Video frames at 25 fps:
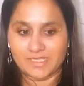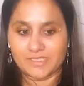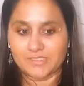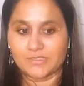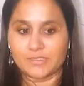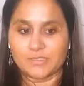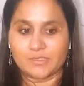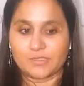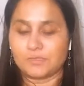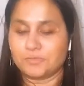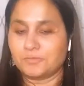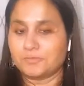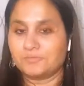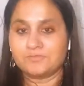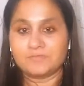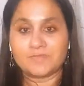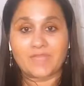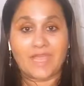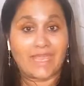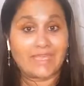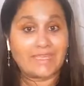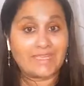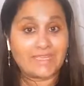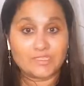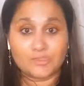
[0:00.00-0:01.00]
So
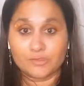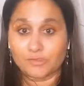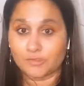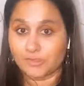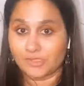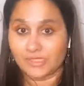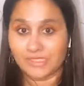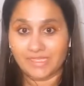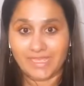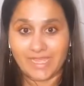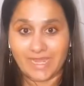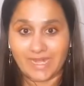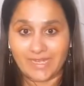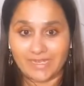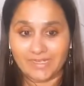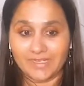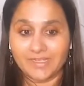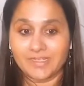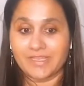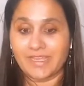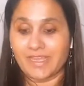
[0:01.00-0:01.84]
I can totally get it,